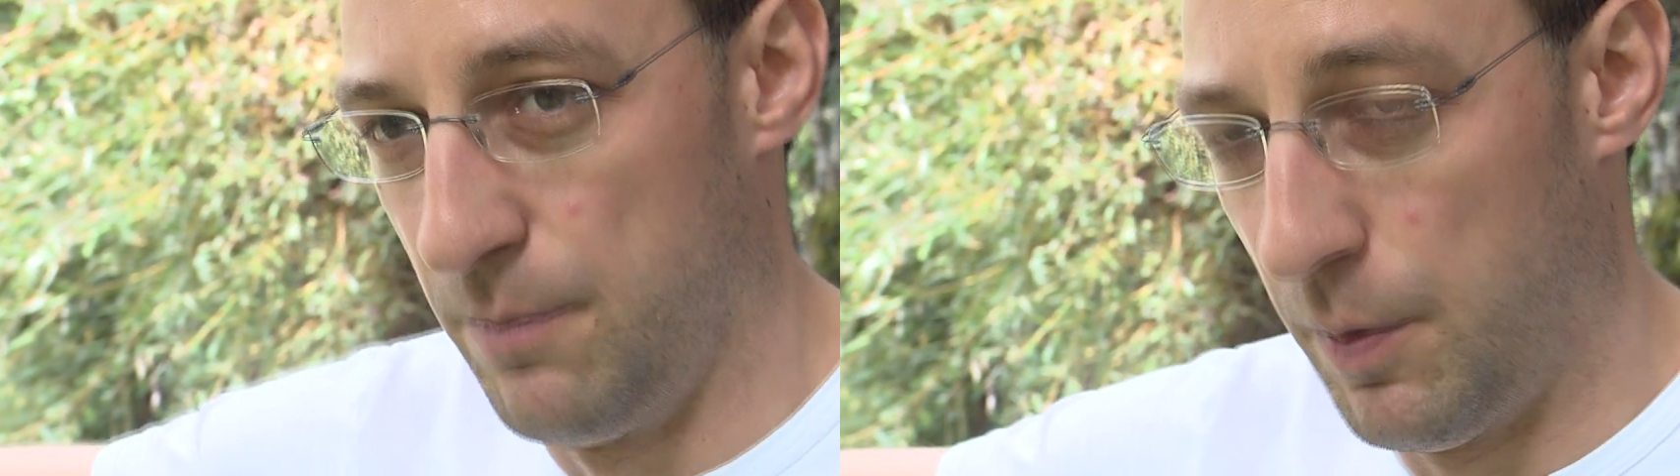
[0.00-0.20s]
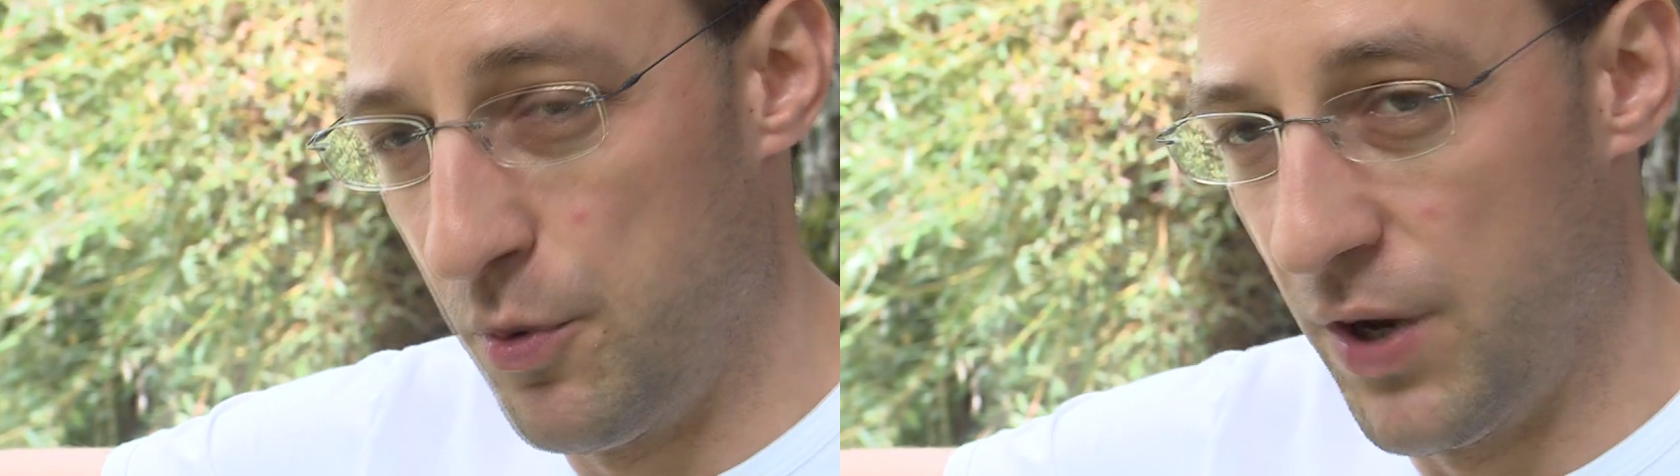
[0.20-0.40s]

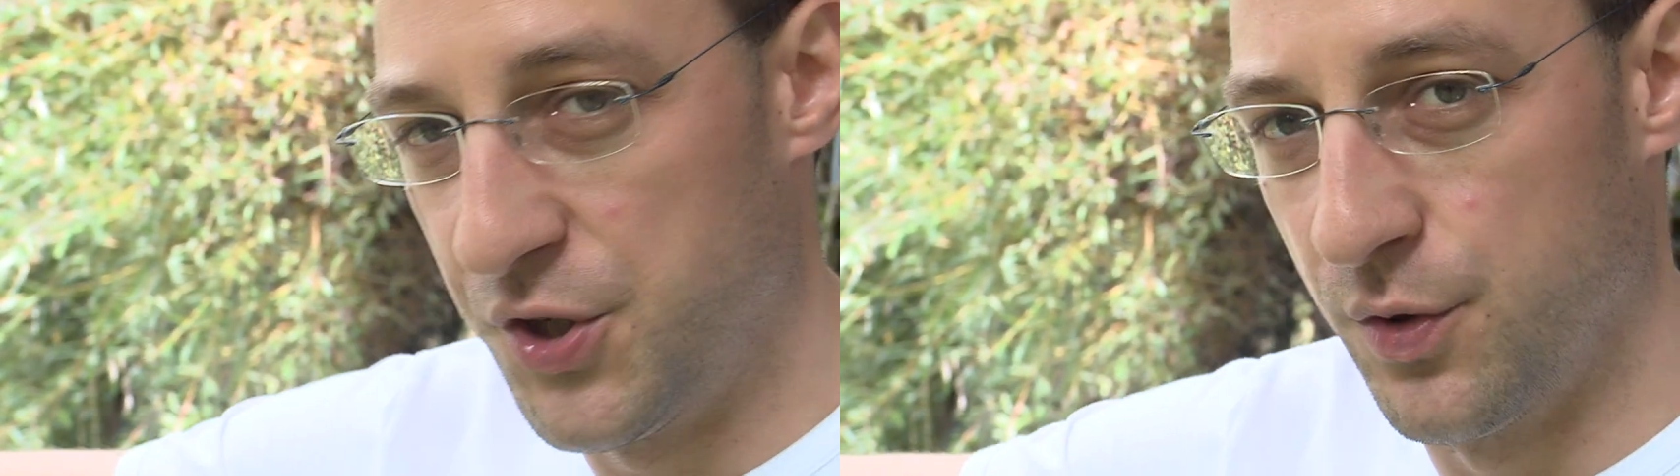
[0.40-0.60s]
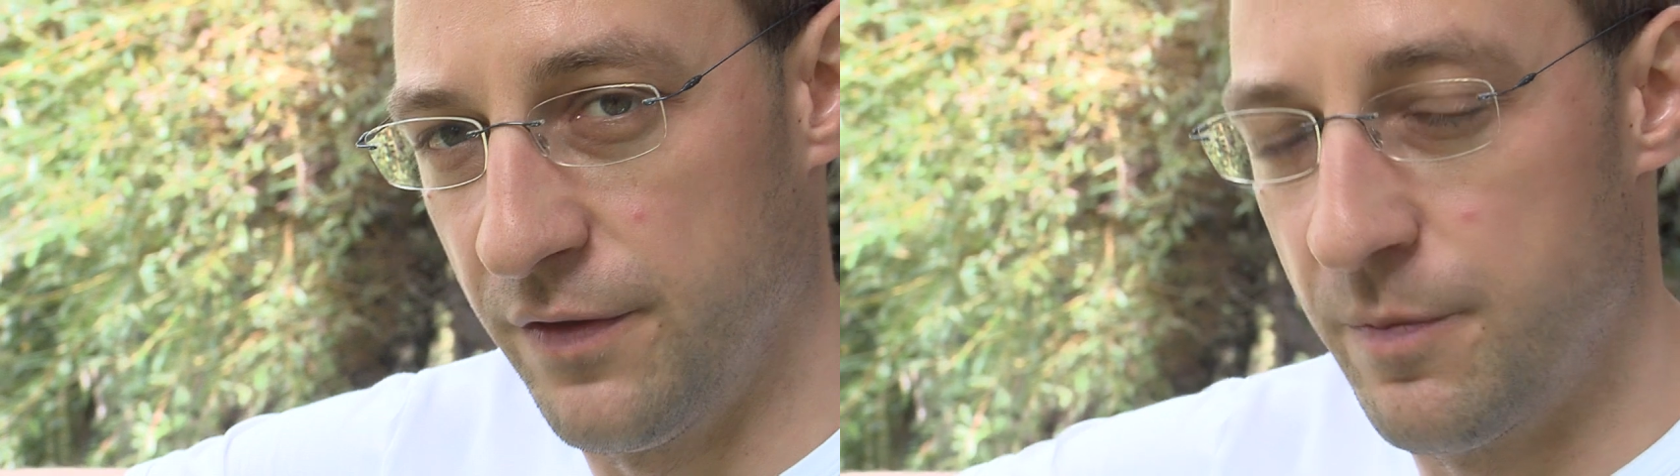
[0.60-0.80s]

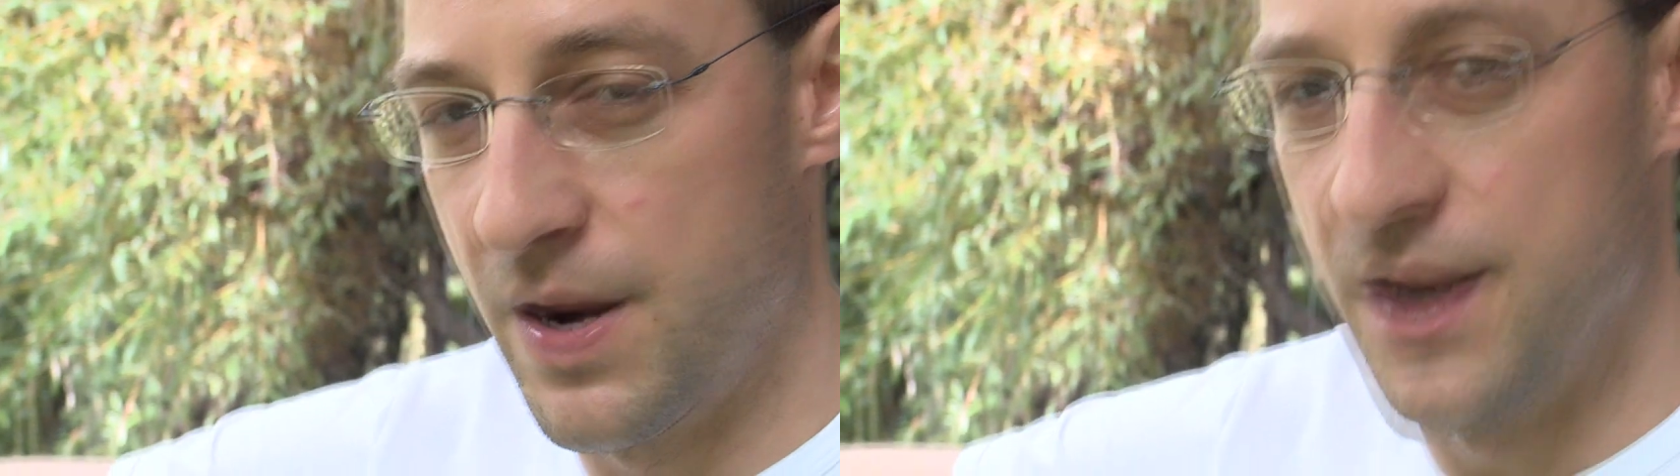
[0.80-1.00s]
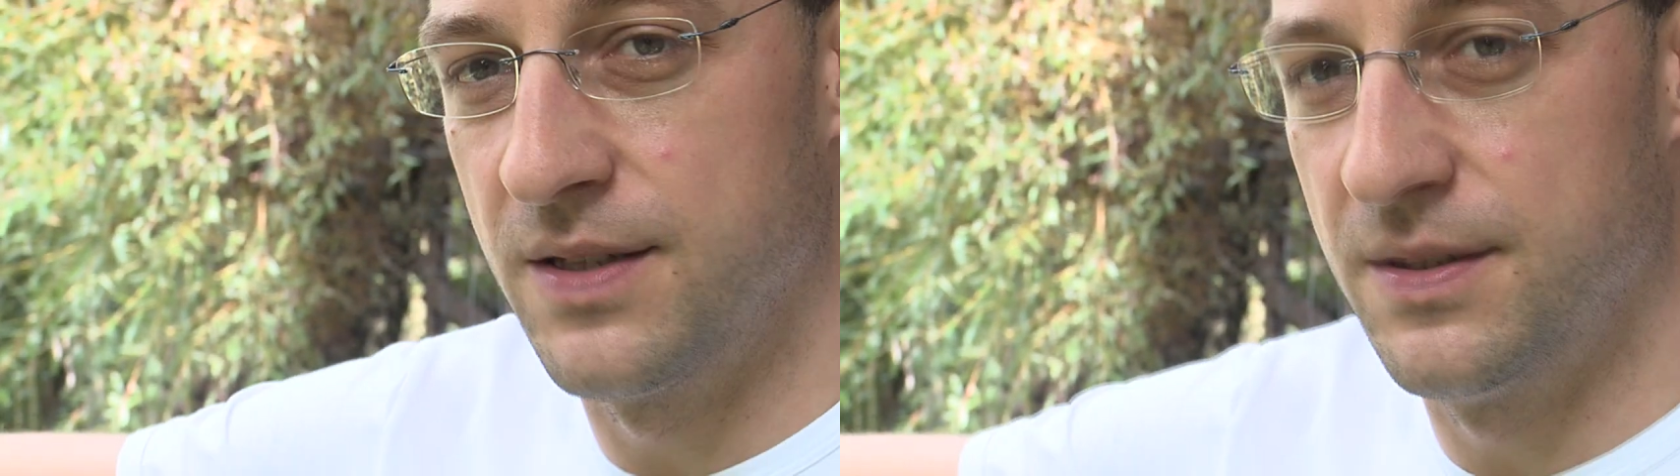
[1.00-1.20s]
population of the
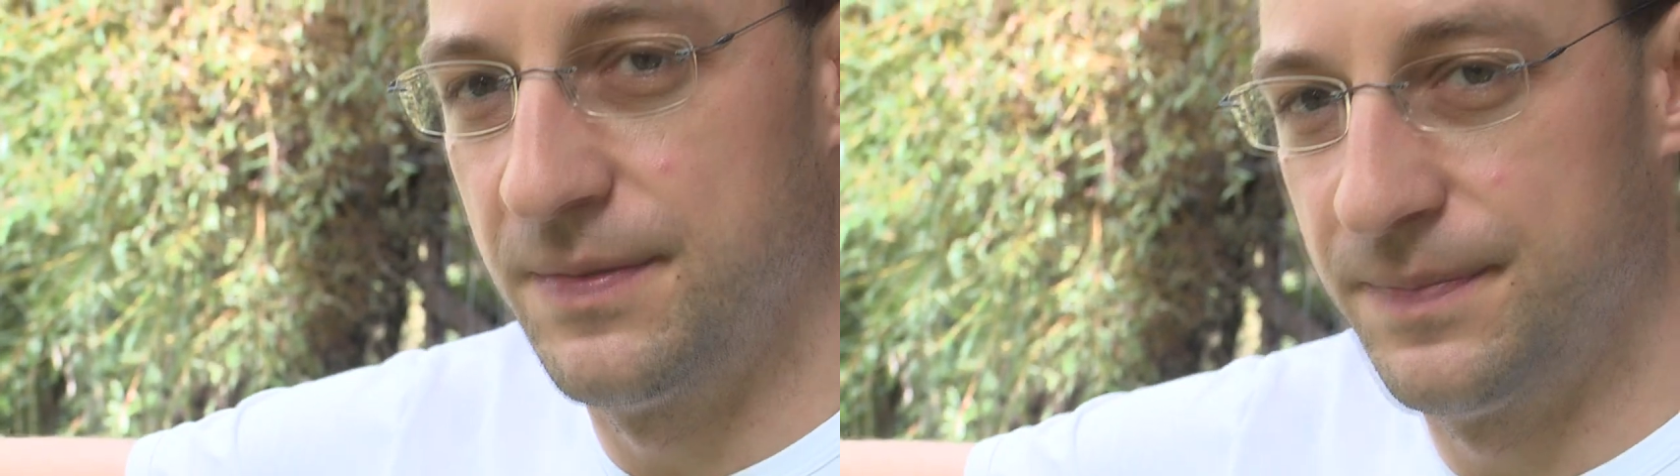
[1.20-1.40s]
planet.